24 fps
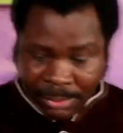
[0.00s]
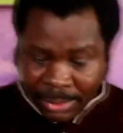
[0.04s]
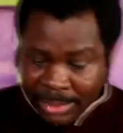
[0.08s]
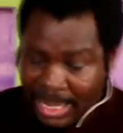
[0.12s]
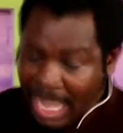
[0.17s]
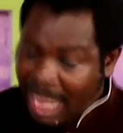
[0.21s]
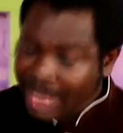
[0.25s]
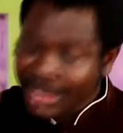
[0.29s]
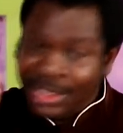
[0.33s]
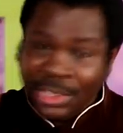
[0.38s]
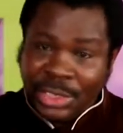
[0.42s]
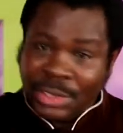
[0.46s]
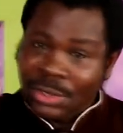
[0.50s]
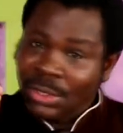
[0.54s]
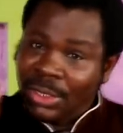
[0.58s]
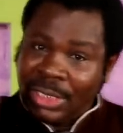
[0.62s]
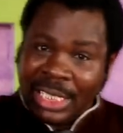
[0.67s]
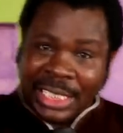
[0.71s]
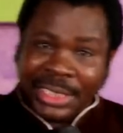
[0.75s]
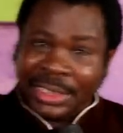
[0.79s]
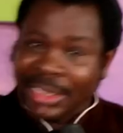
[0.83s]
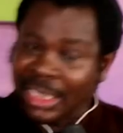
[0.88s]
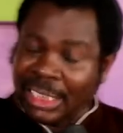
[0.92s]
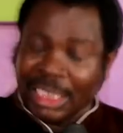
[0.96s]
That is not
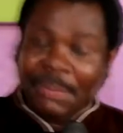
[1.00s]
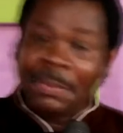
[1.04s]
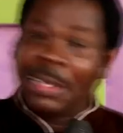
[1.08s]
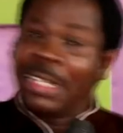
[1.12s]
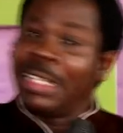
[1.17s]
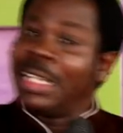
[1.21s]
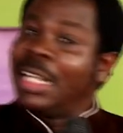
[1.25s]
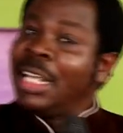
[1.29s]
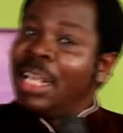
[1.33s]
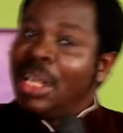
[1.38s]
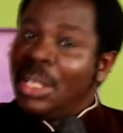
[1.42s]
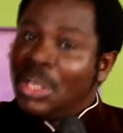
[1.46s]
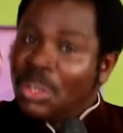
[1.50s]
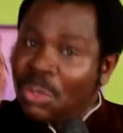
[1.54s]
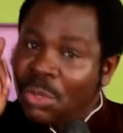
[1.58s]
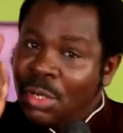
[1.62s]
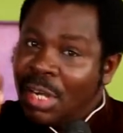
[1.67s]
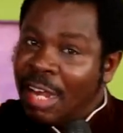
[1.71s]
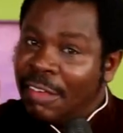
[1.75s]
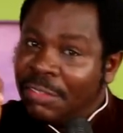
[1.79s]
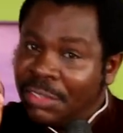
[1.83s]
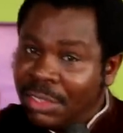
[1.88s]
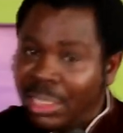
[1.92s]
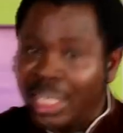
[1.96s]
a statement you could
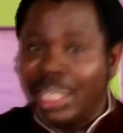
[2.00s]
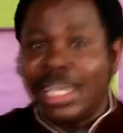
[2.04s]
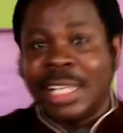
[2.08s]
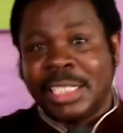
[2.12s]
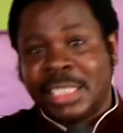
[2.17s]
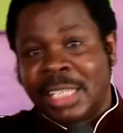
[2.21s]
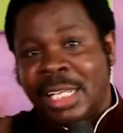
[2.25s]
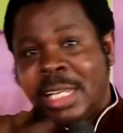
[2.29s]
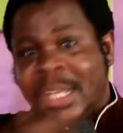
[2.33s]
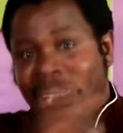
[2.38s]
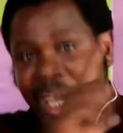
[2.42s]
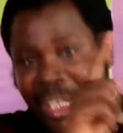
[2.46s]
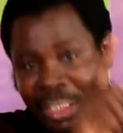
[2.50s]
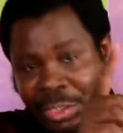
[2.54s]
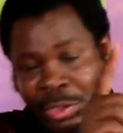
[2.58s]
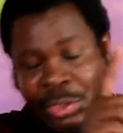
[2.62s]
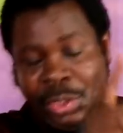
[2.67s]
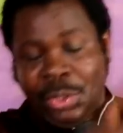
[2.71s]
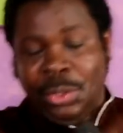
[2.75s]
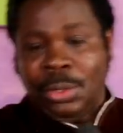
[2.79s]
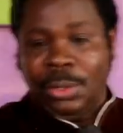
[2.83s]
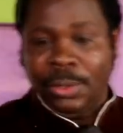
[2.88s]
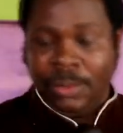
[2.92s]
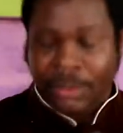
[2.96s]
have said as
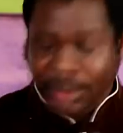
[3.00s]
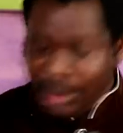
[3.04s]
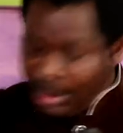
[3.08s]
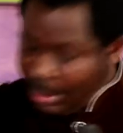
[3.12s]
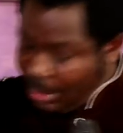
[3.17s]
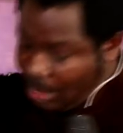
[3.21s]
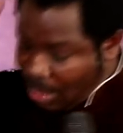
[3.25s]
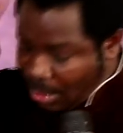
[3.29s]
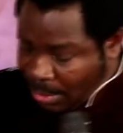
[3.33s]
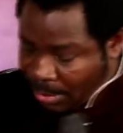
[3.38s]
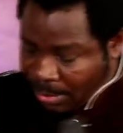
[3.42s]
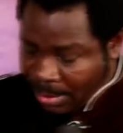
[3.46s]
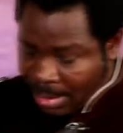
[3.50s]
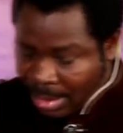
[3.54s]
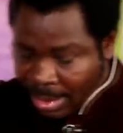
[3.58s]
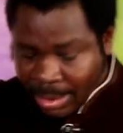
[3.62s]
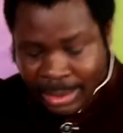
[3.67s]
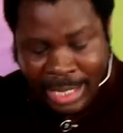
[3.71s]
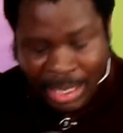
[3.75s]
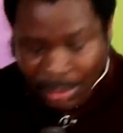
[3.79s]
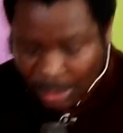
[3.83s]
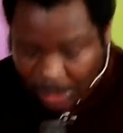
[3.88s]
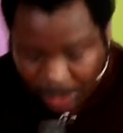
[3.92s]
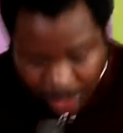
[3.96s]
you. No,
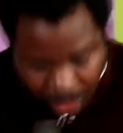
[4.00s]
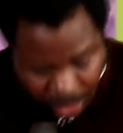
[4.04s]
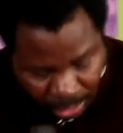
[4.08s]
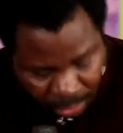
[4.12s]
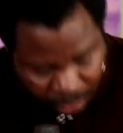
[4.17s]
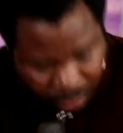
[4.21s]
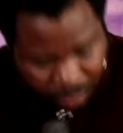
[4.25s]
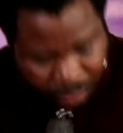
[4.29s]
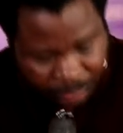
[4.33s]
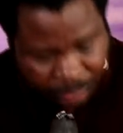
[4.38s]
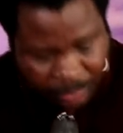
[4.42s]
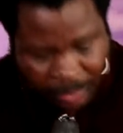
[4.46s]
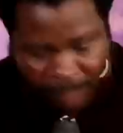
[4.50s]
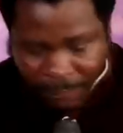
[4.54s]
that was wrong.